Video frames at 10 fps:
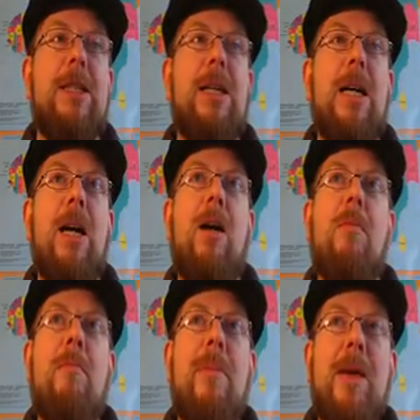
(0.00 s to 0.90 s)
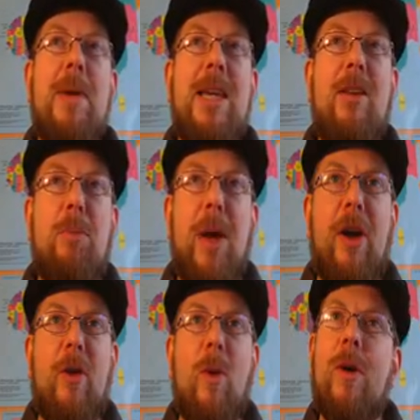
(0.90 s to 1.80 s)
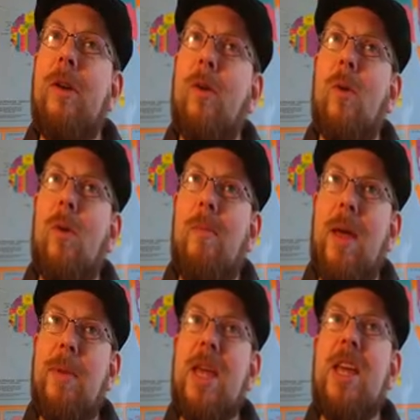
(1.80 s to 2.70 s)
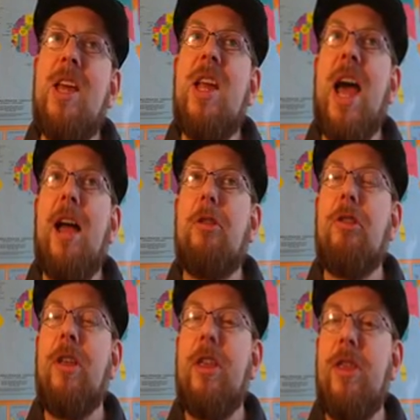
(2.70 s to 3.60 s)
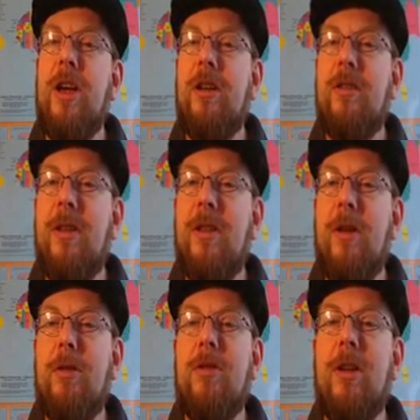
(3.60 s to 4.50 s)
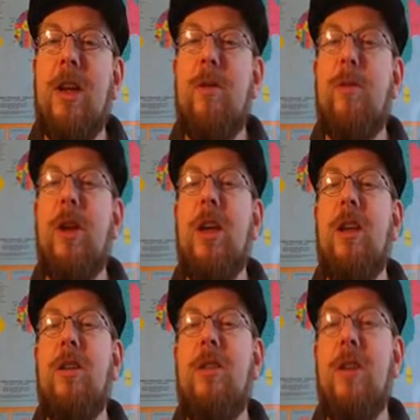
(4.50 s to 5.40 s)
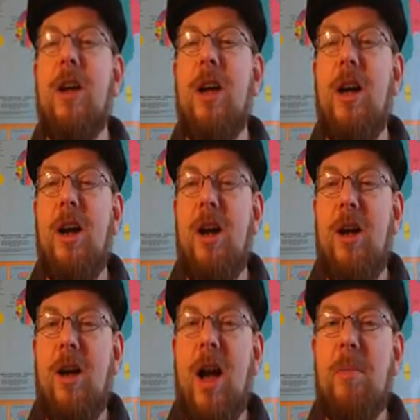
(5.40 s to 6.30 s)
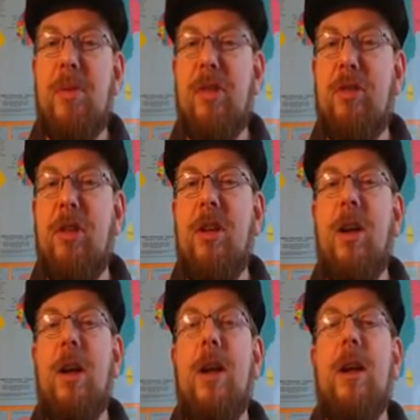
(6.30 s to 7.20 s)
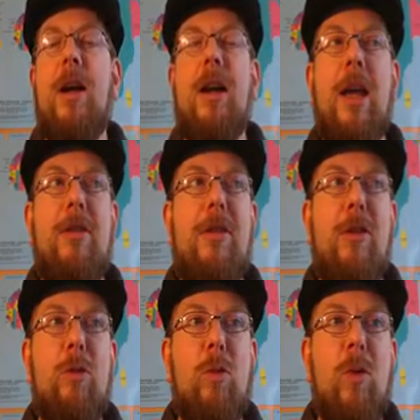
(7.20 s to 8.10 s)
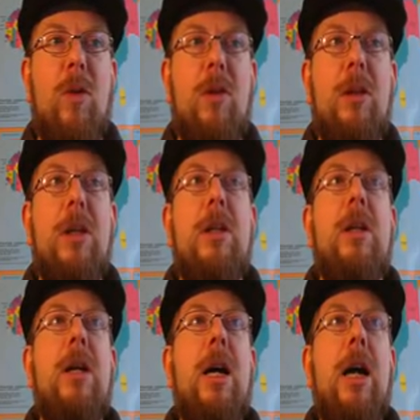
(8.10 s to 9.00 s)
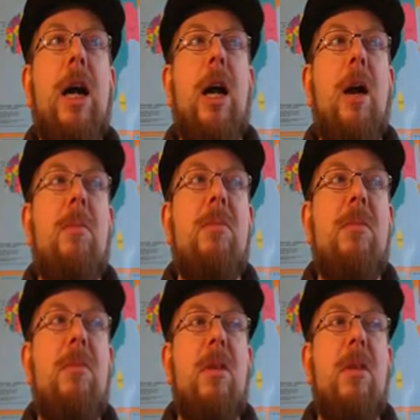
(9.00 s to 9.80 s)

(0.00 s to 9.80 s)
Maybe he's paranoid, or maybe he actually thinks that there's significant opposition against his rule. And